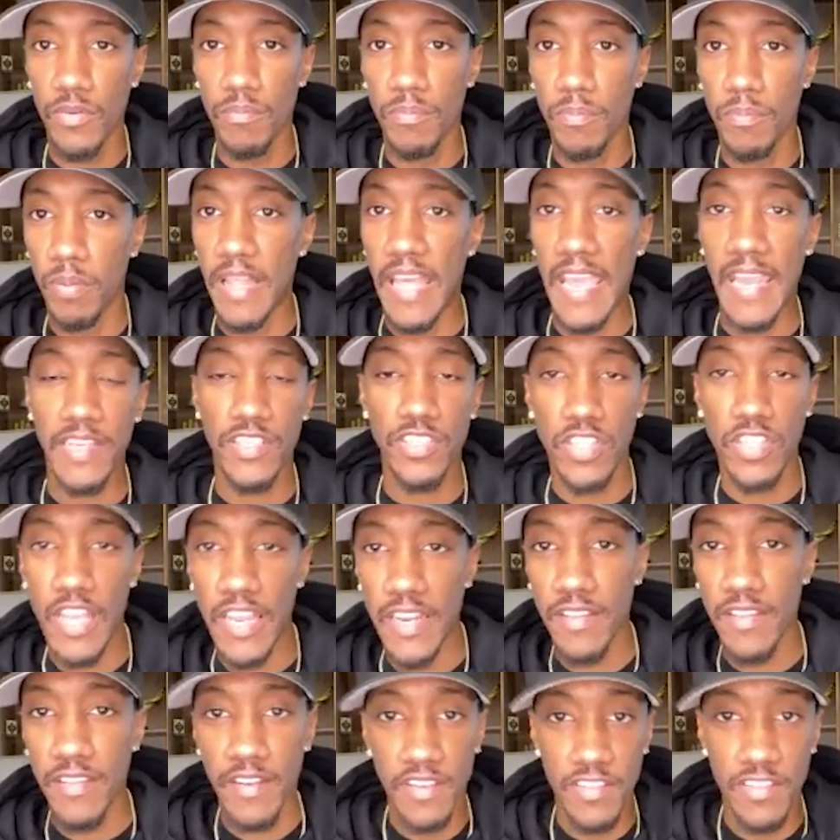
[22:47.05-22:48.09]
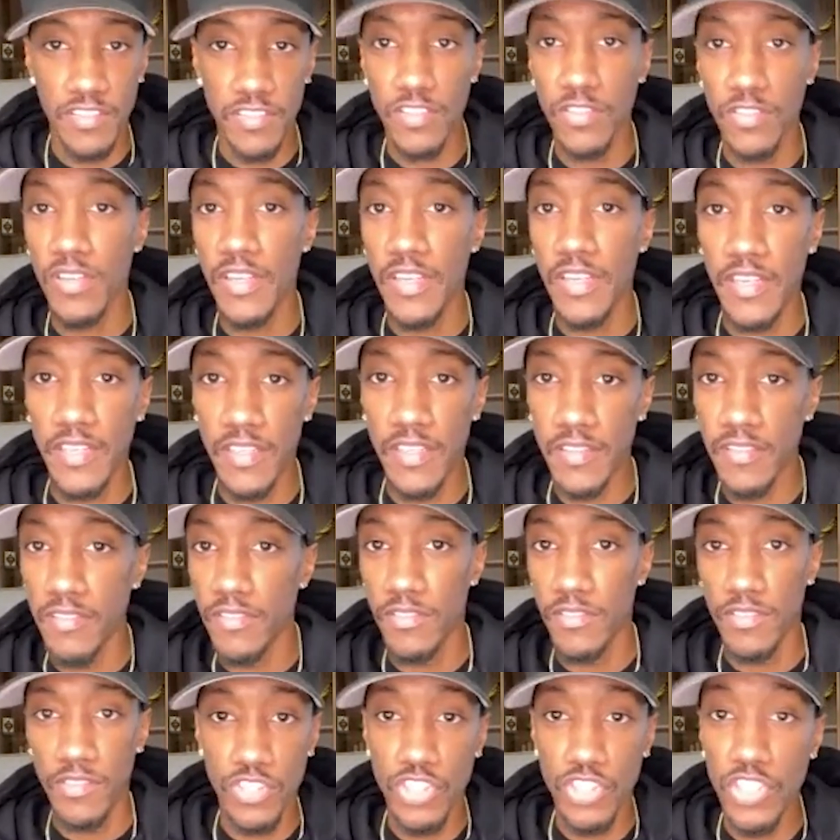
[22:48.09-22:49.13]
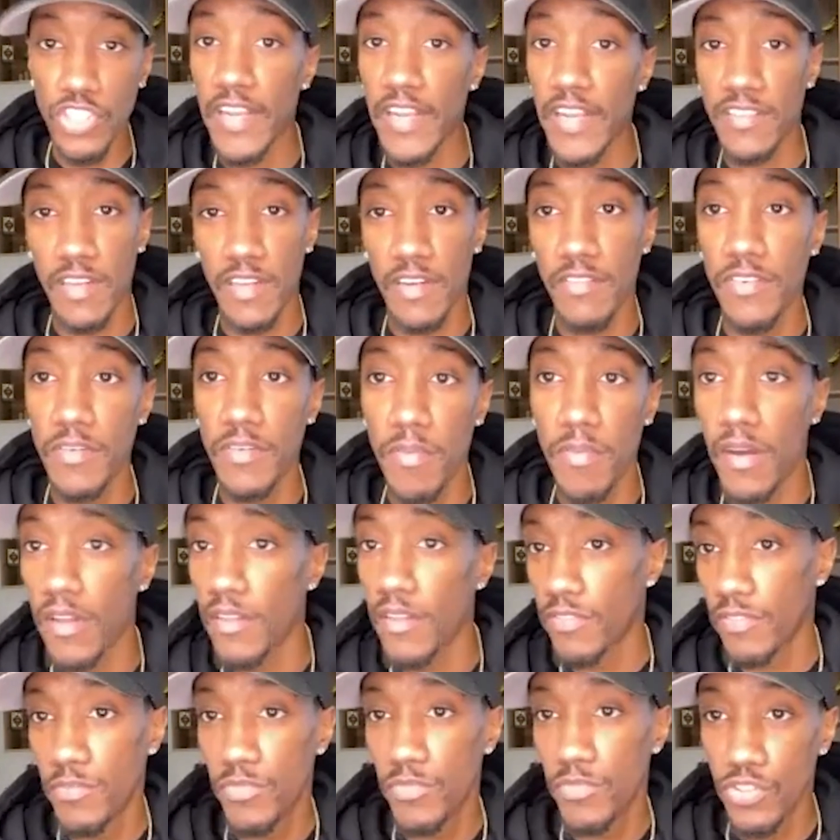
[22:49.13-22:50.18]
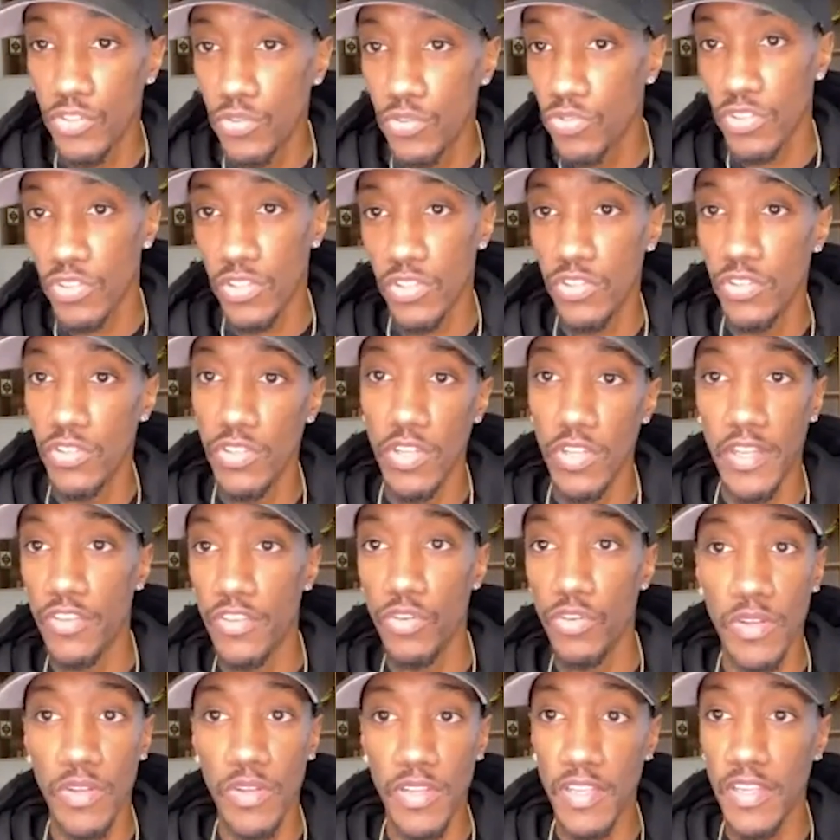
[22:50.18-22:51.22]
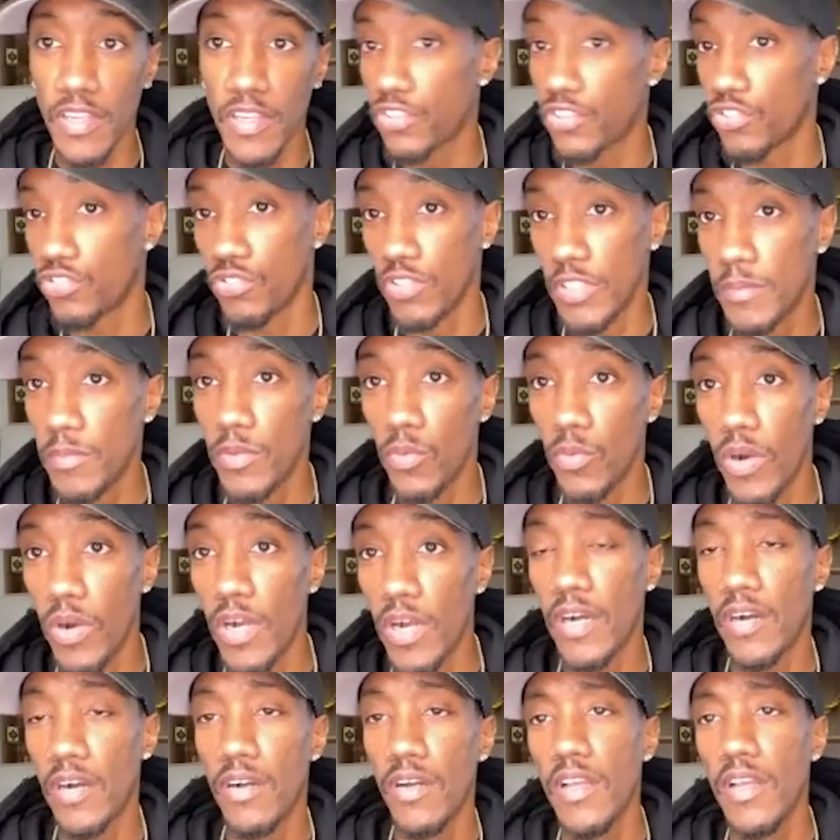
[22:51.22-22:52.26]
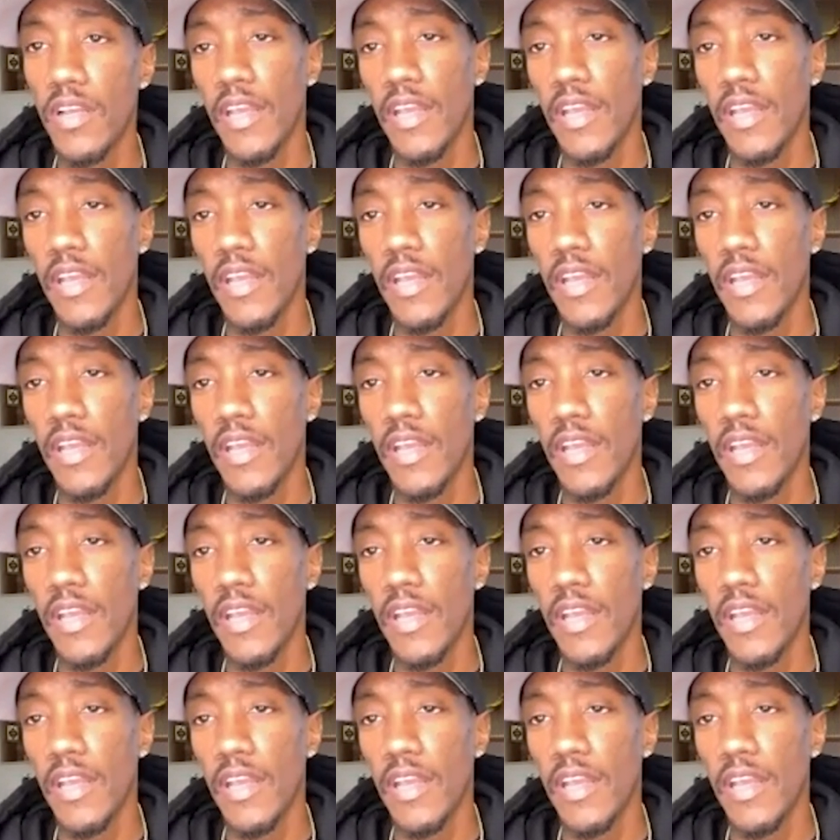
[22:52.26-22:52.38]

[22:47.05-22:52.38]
Black China, they're still getting checks every month from Zeus and doing extremely well.